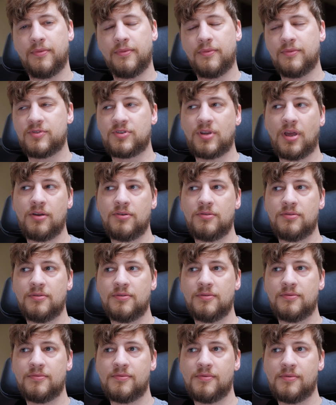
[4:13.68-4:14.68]
So
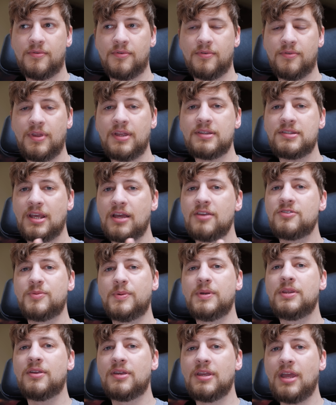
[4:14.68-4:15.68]
that tells
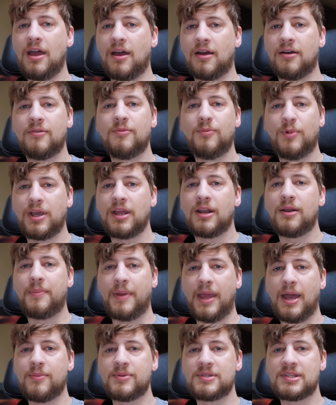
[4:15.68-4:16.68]
me that, yeah, we're going to
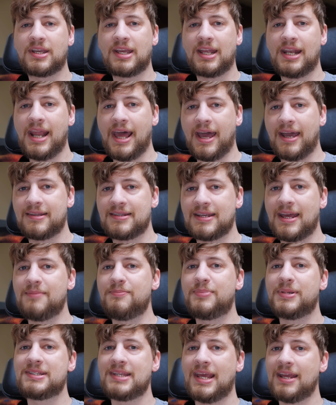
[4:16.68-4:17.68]
be able to connect and
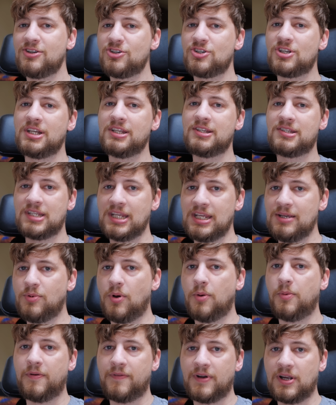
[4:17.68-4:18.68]
potentially see
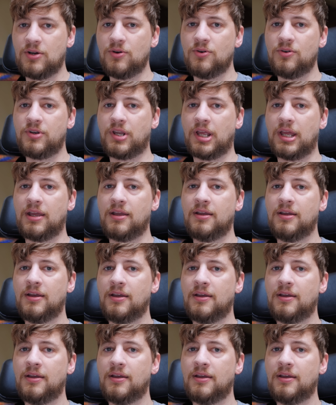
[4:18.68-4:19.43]
what we're recording.